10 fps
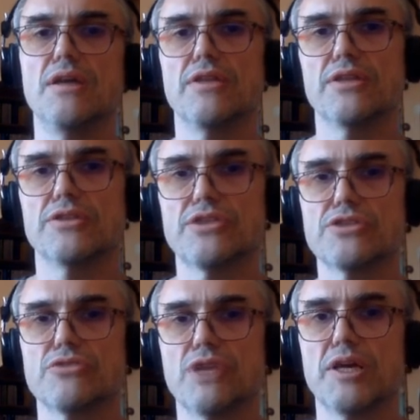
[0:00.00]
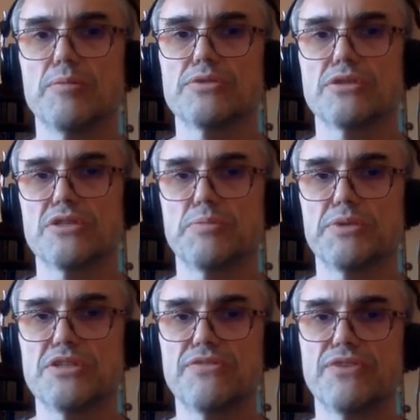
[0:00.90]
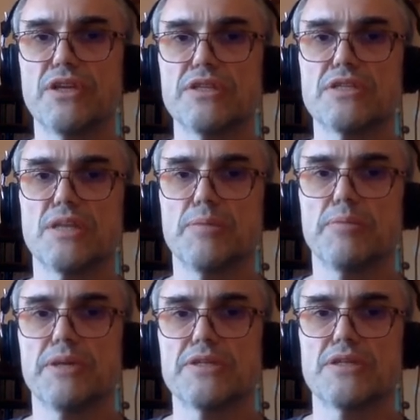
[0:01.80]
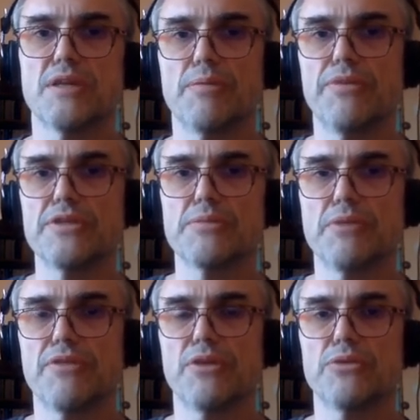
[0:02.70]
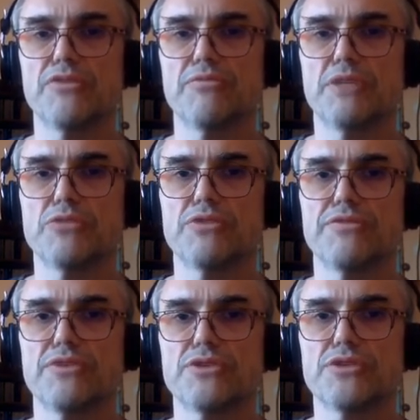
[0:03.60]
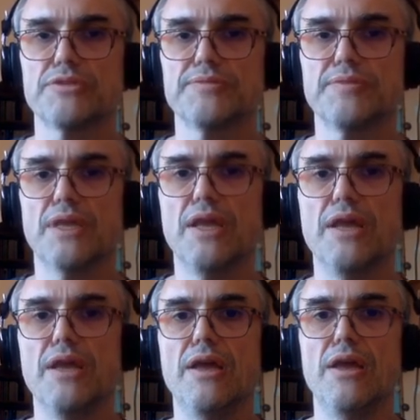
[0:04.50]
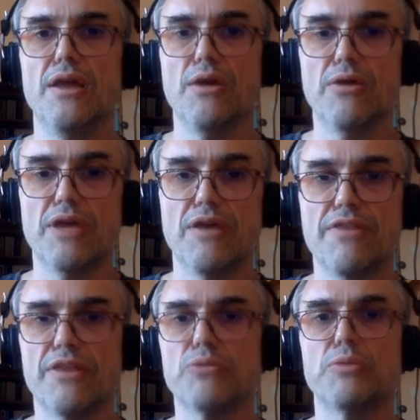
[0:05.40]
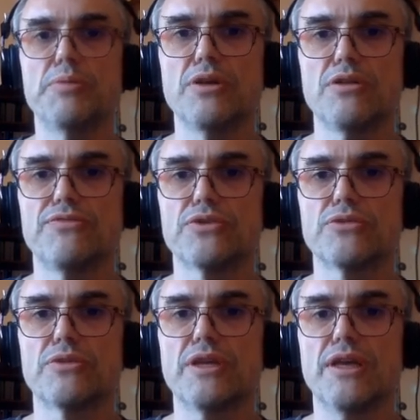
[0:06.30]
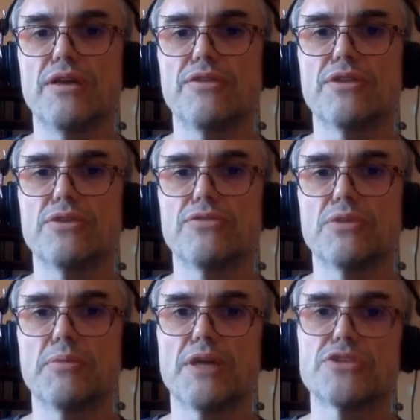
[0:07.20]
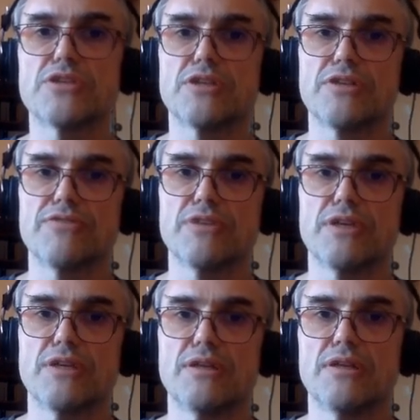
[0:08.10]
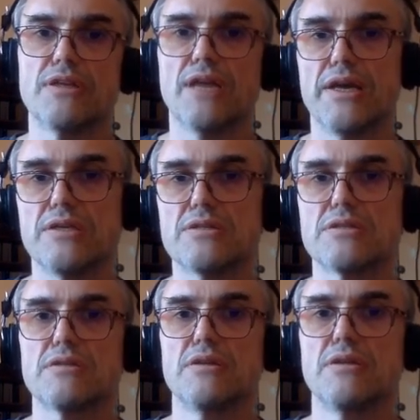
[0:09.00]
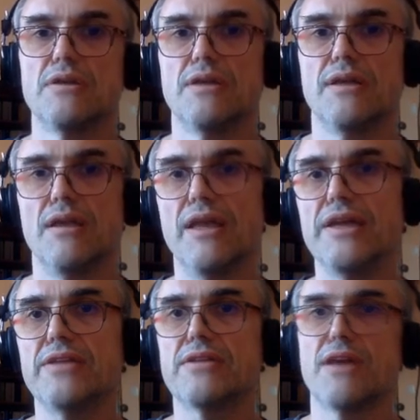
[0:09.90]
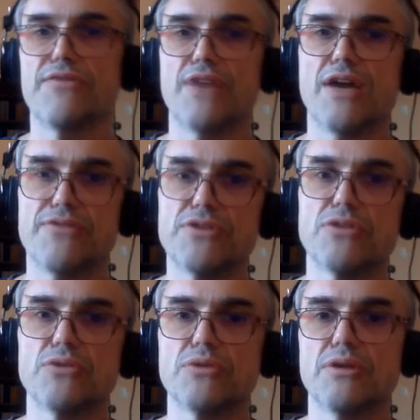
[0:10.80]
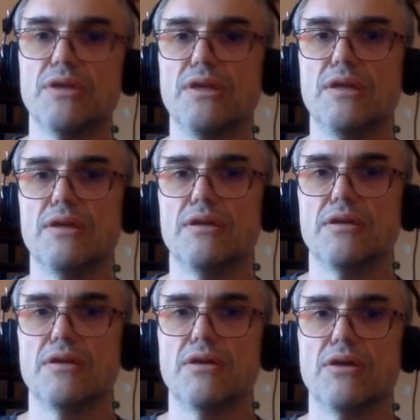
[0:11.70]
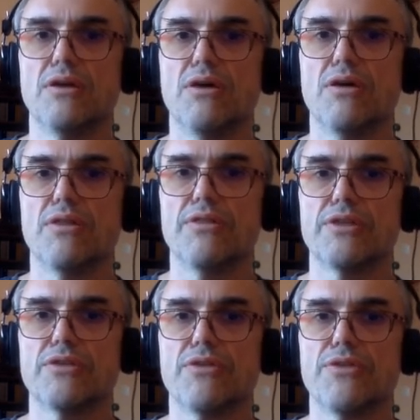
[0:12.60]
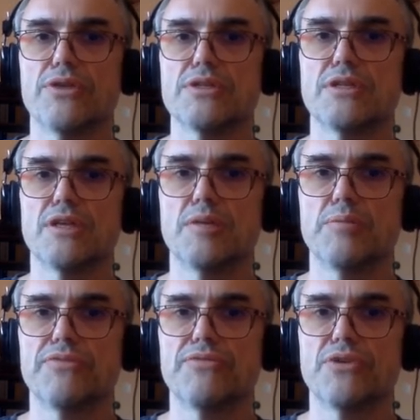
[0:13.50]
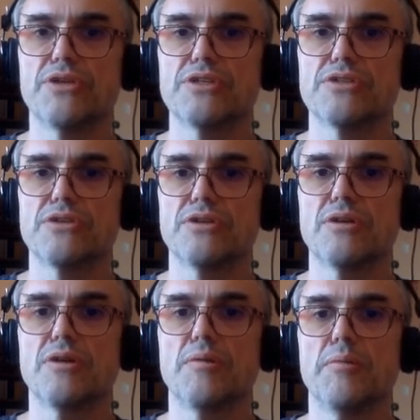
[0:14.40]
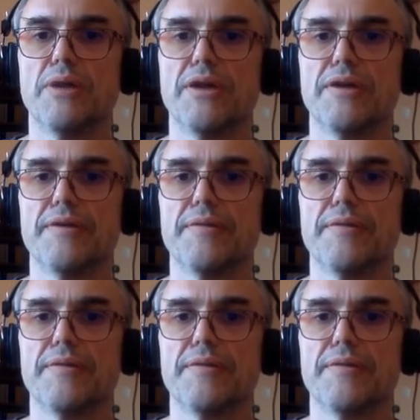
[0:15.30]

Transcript: that describes specifically step by step this method of mean reversion. Okay, that would be all for today. Thank you very much and have a nice late afternoon on that Thursday before Easter. Bye.